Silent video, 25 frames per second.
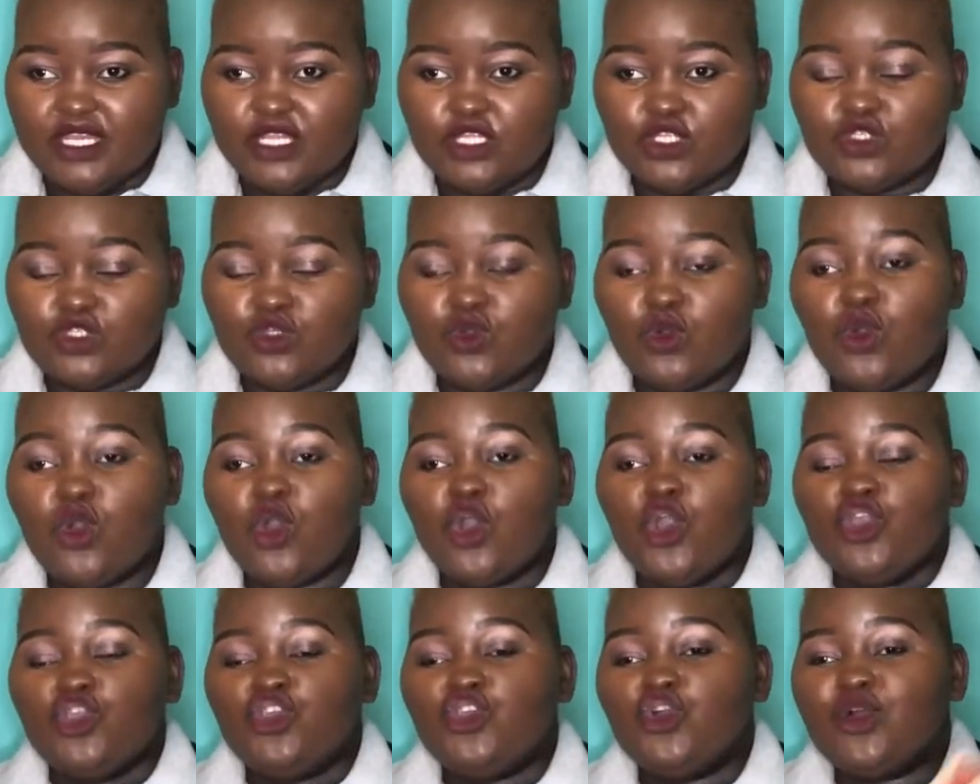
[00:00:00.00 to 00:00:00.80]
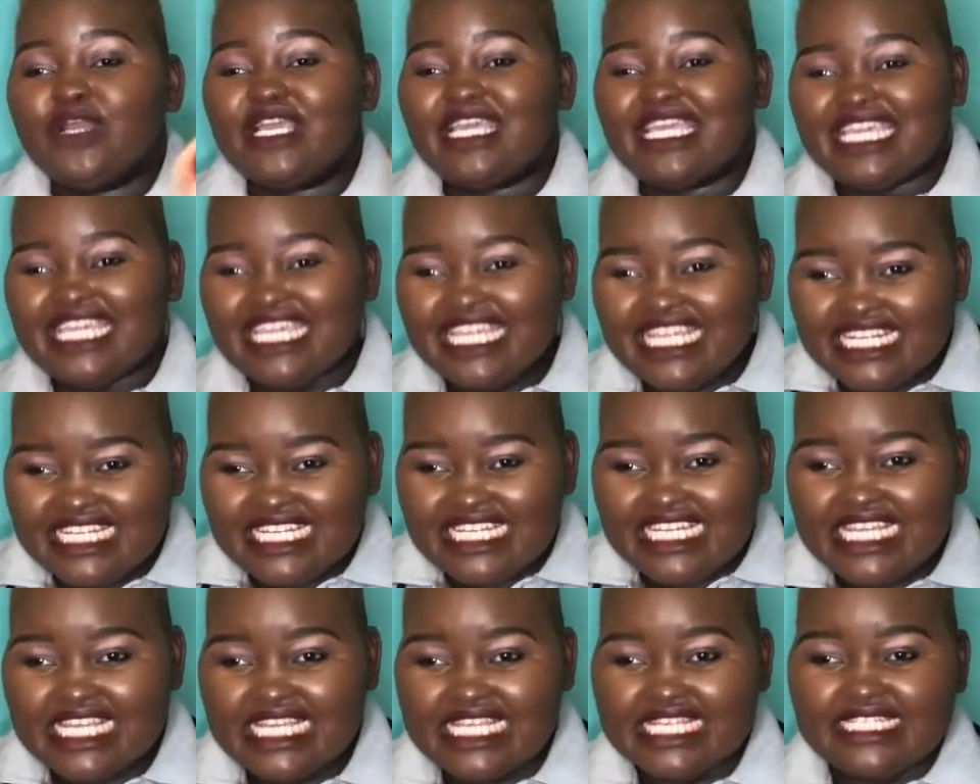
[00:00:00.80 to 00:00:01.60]
So your
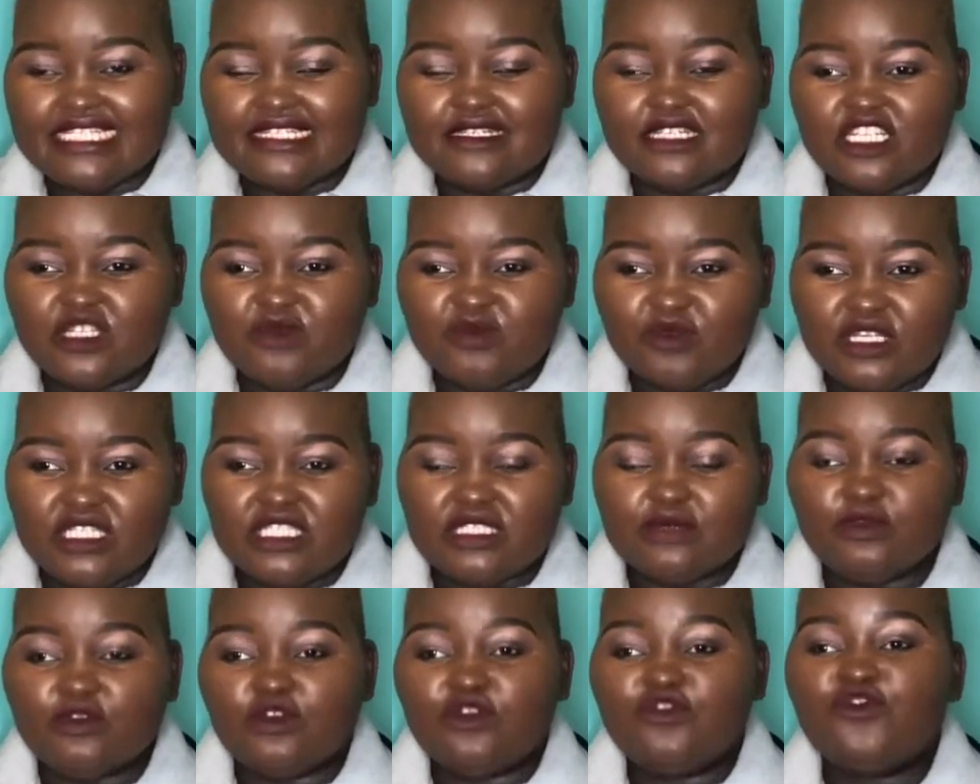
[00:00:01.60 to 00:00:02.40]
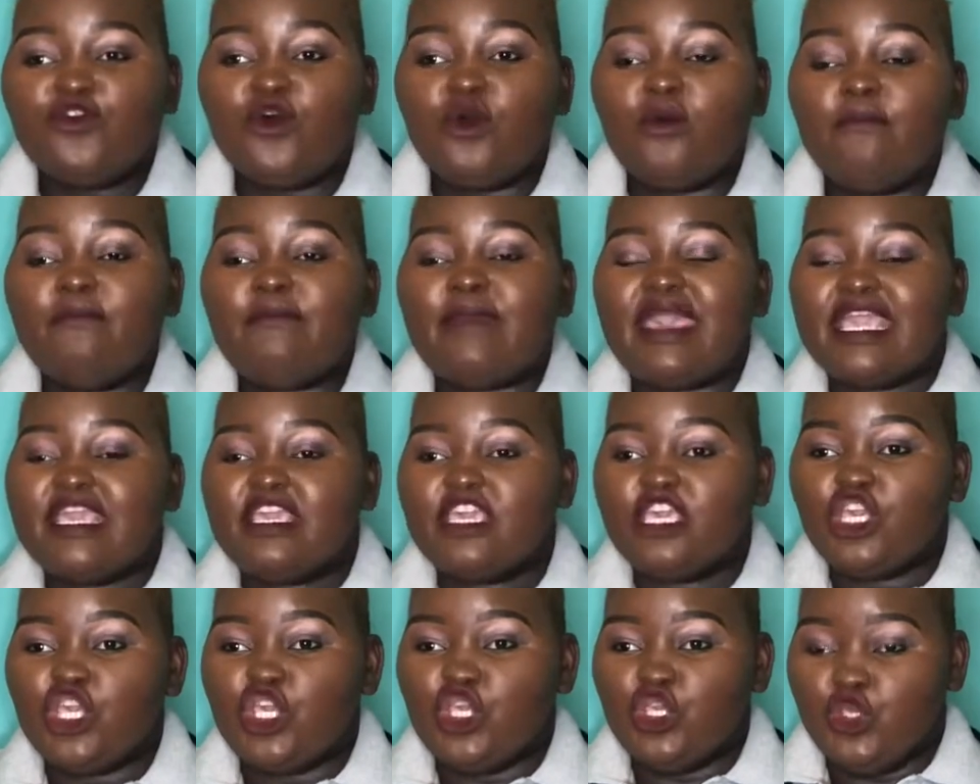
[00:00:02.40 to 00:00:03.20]
kidney is responsible for
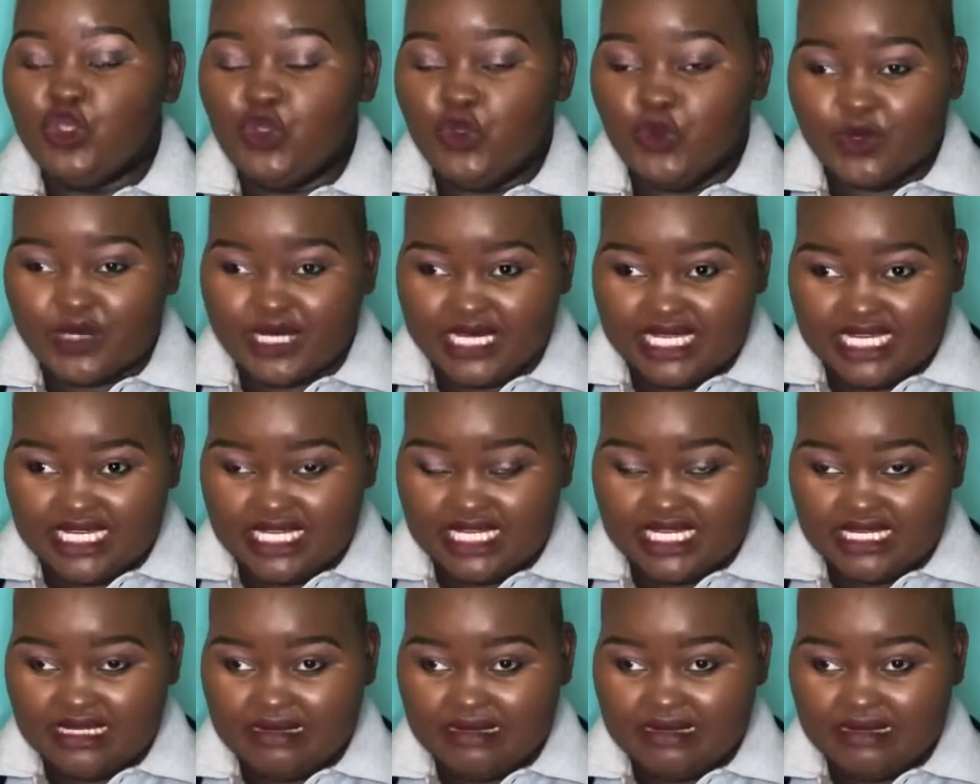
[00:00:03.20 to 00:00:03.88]
making urine.